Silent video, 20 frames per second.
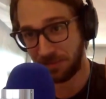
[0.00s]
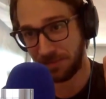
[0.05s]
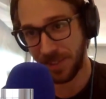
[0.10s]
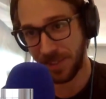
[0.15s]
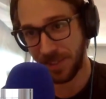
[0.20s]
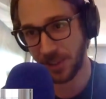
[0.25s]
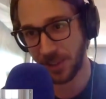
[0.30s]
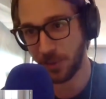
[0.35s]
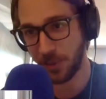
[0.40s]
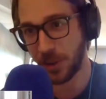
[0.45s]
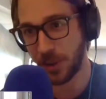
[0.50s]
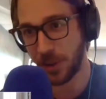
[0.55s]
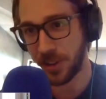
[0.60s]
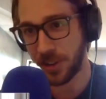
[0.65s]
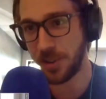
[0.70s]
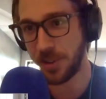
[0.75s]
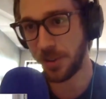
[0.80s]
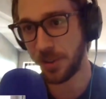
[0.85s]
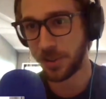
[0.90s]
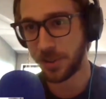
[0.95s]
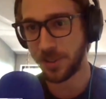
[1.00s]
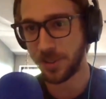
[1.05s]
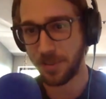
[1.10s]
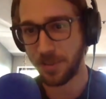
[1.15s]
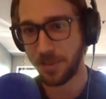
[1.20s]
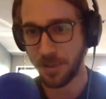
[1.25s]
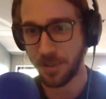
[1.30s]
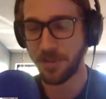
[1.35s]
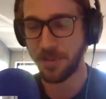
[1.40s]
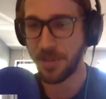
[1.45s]
that's really good news.
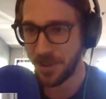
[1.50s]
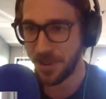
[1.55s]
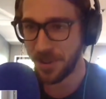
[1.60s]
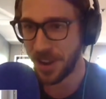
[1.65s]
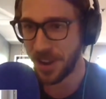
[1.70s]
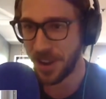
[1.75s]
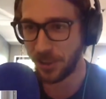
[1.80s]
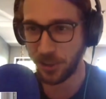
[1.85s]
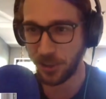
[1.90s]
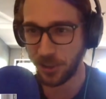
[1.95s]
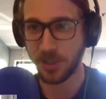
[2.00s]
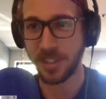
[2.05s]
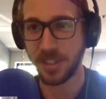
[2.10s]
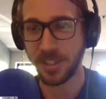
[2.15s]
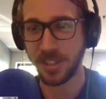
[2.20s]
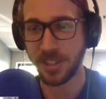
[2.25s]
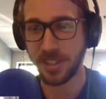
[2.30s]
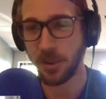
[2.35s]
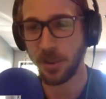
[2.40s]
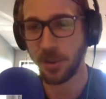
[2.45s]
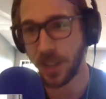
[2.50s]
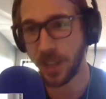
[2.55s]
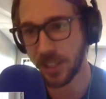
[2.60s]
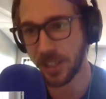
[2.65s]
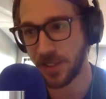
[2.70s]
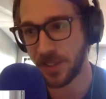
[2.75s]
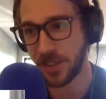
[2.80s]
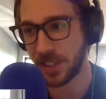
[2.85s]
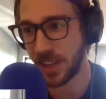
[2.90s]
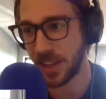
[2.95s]
We've introduced this new like
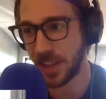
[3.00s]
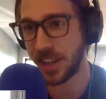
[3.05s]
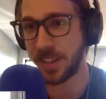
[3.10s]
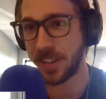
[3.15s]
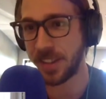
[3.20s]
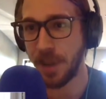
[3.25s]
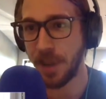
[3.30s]
sophisticated